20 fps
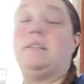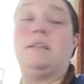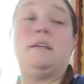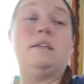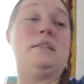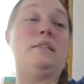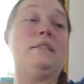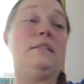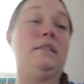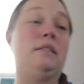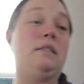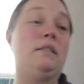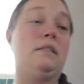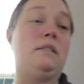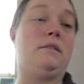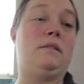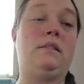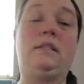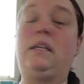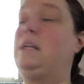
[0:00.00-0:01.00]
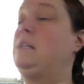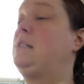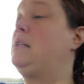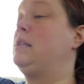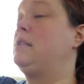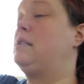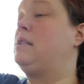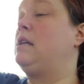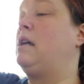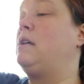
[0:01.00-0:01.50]
a
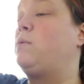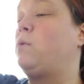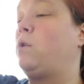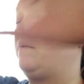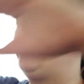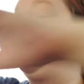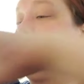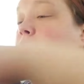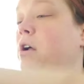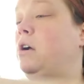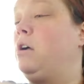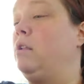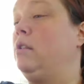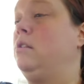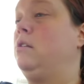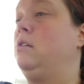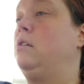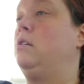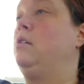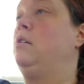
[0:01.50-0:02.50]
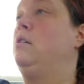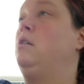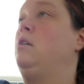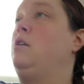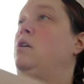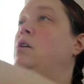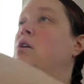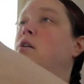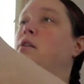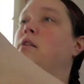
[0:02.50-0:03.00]
decent size warmer, y'all.
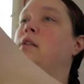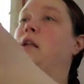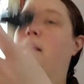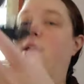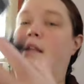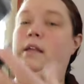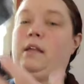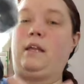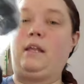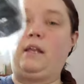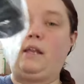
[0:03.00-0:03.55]
Like, it